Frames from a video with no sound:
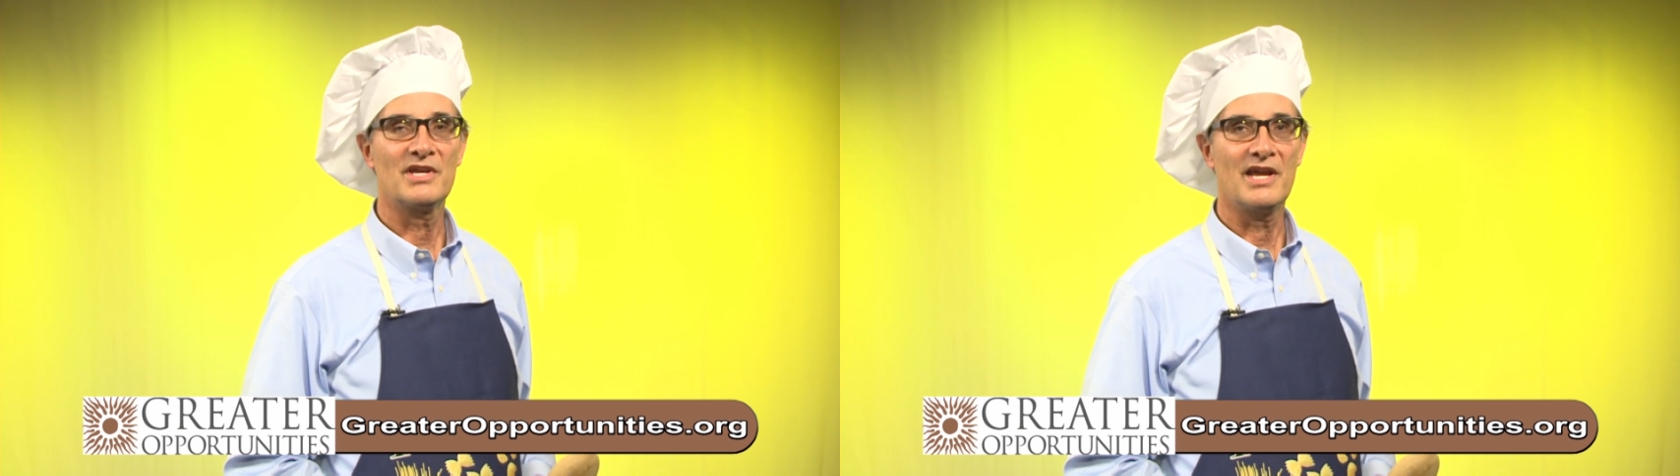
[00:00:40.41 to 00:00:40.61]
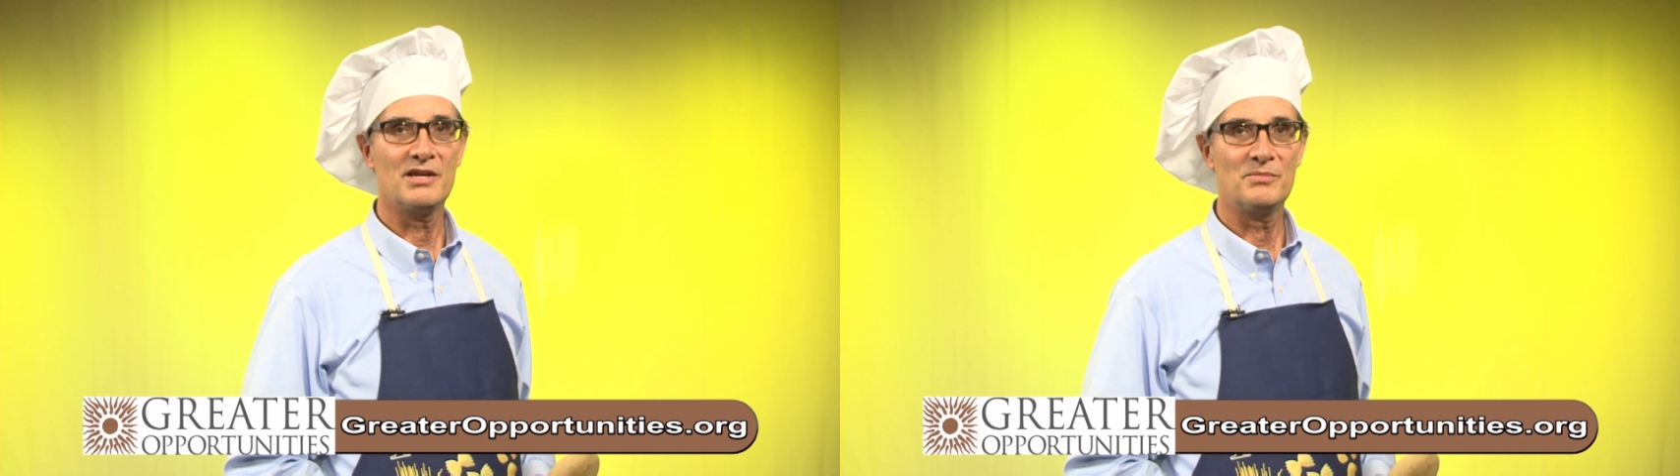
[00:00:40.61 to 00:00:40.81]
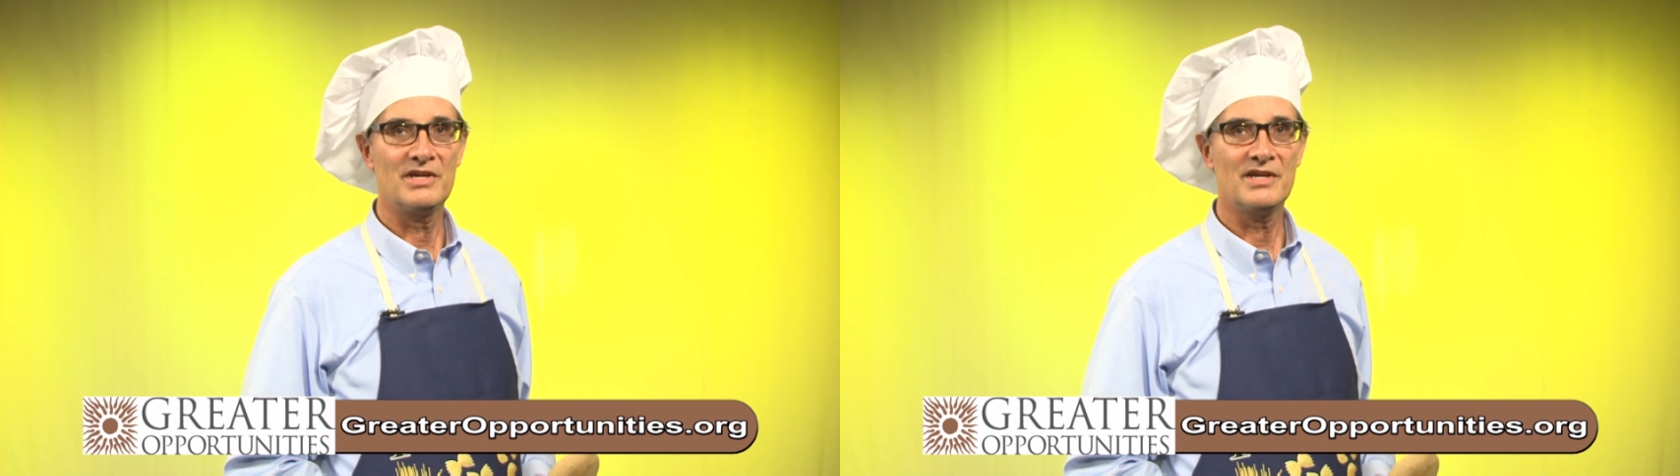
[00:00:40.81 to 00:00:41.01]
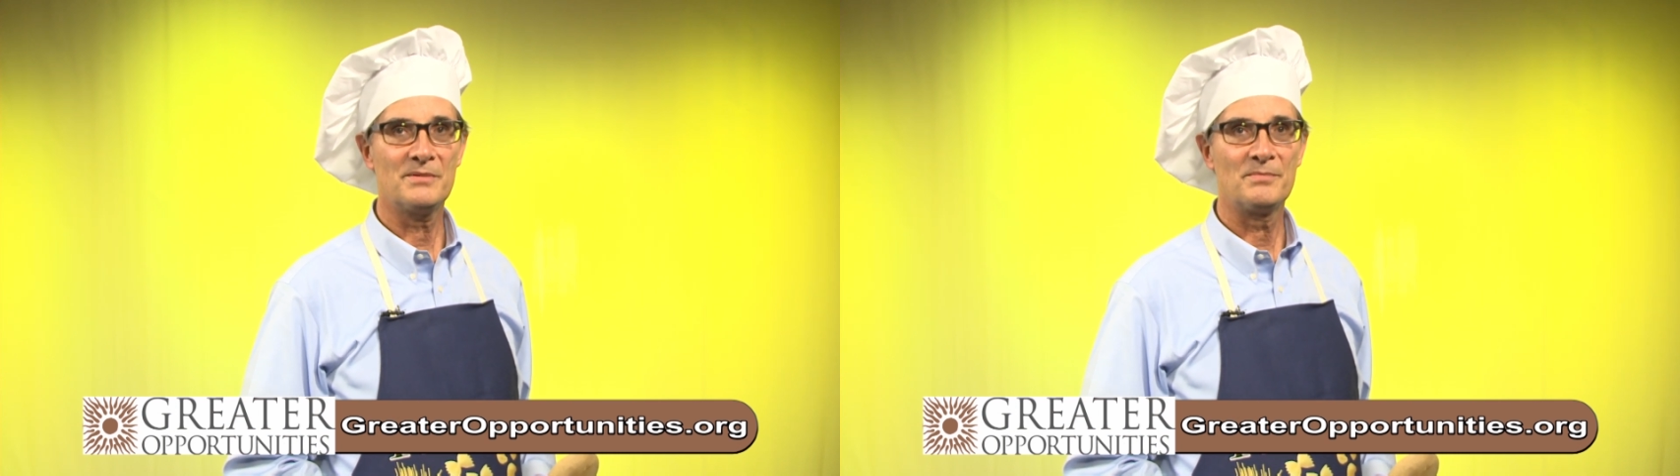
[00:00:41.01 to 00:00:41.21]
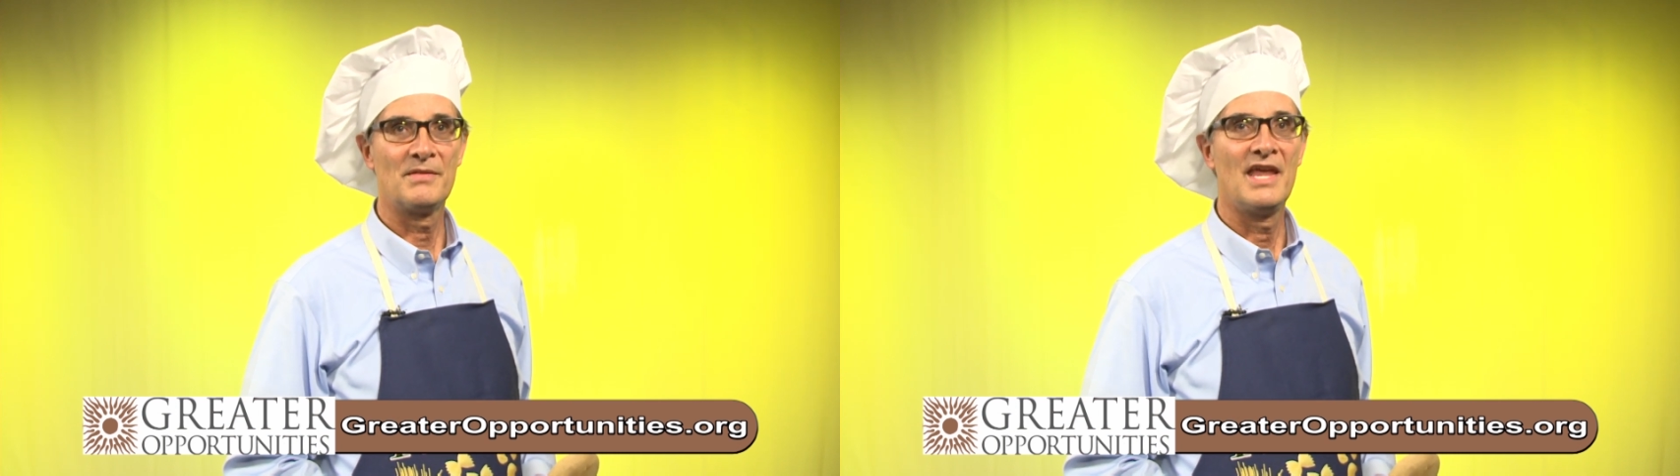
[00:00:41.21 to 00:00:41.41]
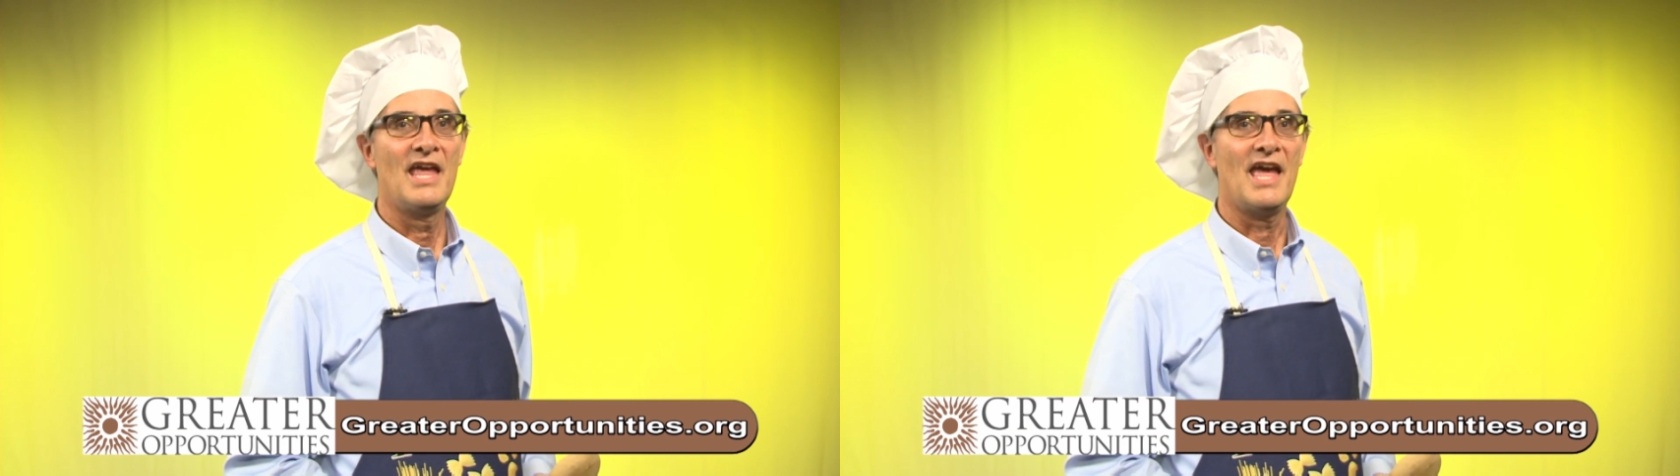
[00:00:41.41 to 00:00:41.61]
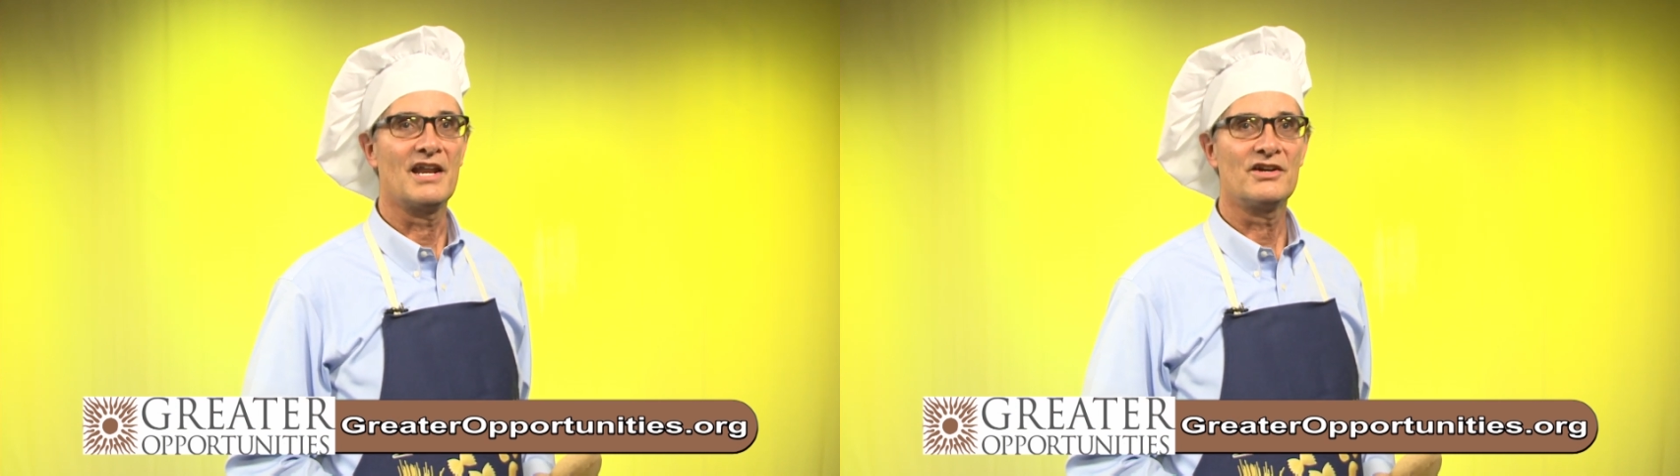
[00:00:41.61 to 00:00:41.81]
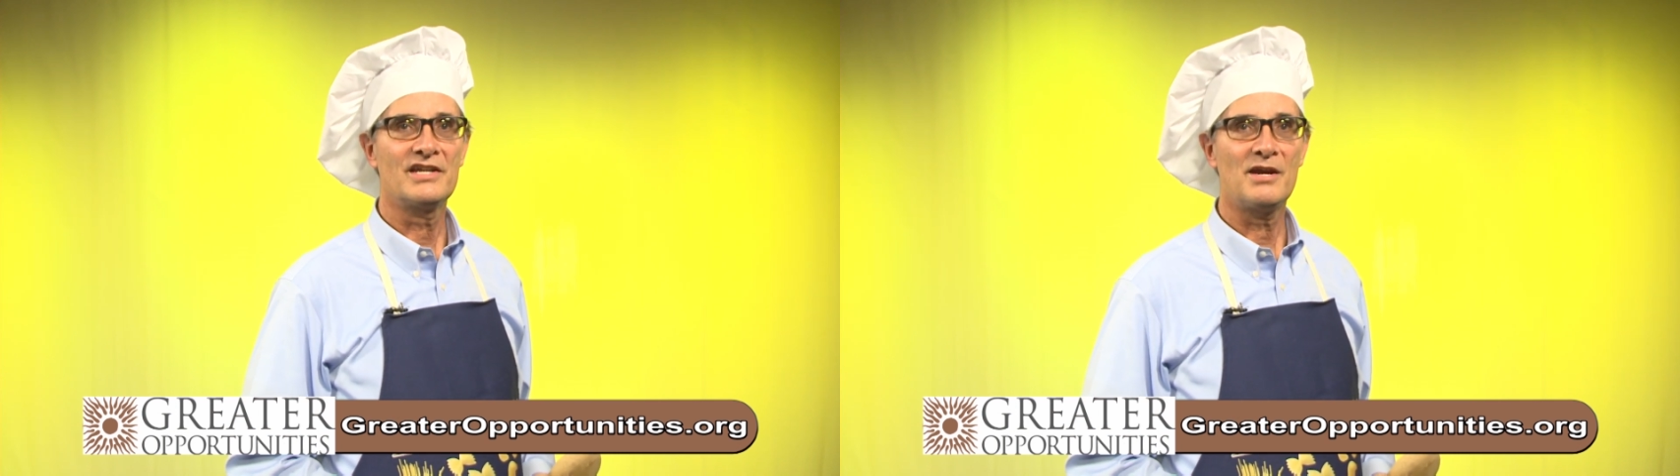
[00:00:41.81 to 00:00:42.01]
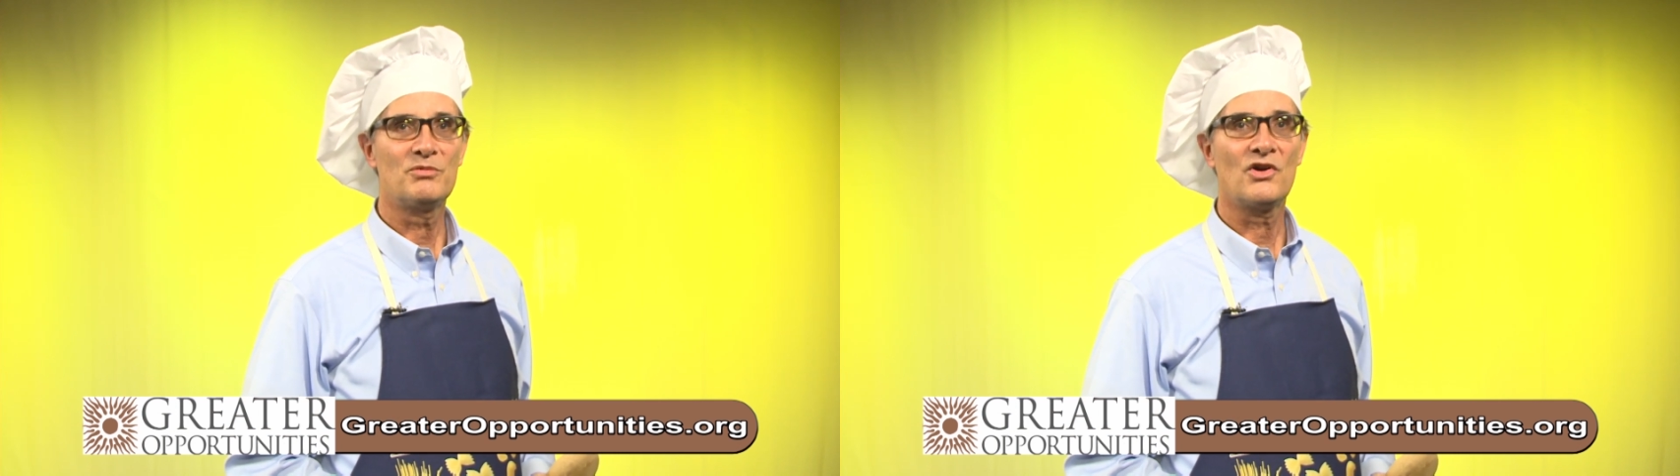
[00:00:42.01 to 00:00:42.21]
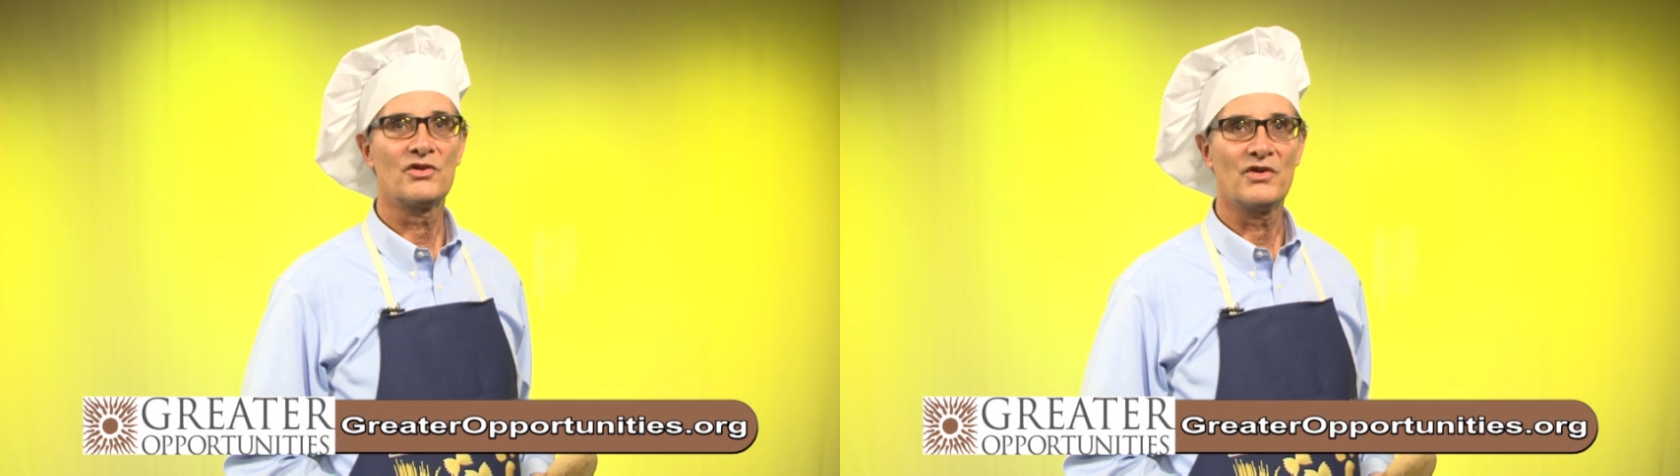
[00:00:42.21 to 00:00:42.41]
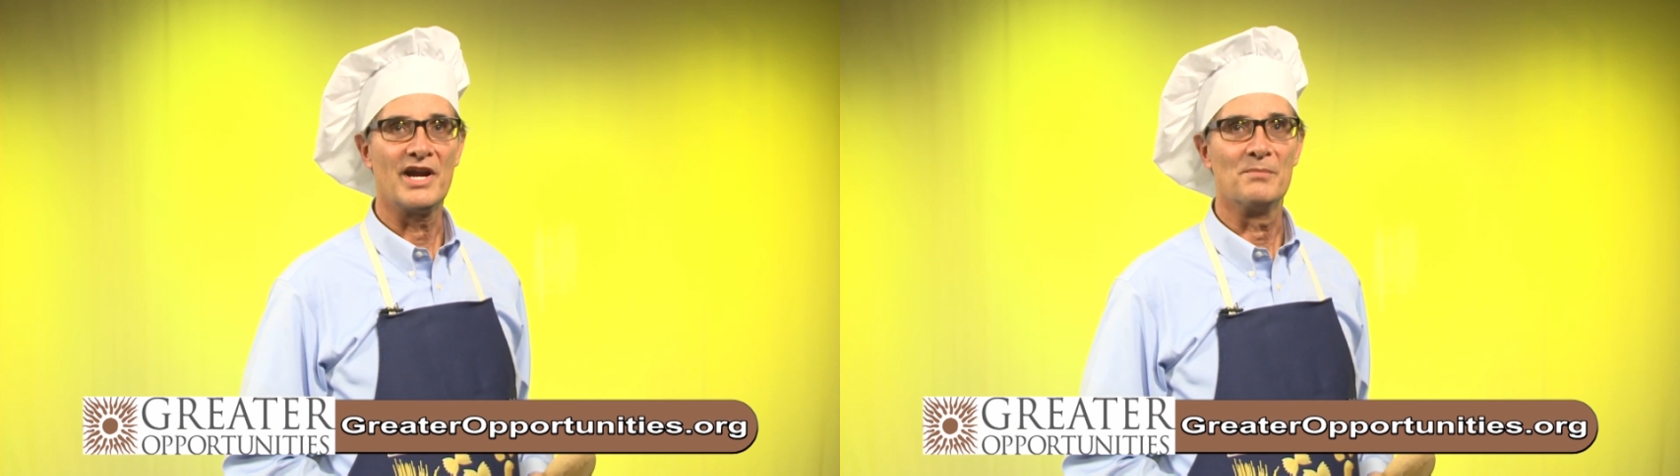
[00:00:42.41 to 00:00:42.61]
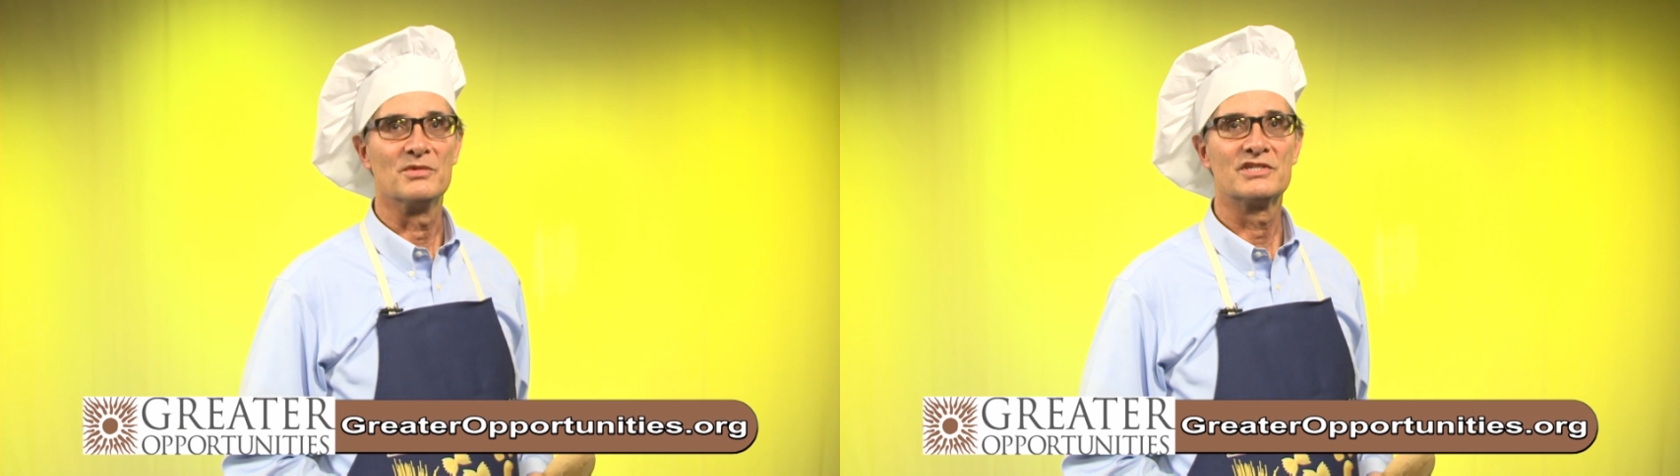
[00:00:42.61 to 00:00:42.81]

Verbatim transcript: to 8 p.m. at our day program,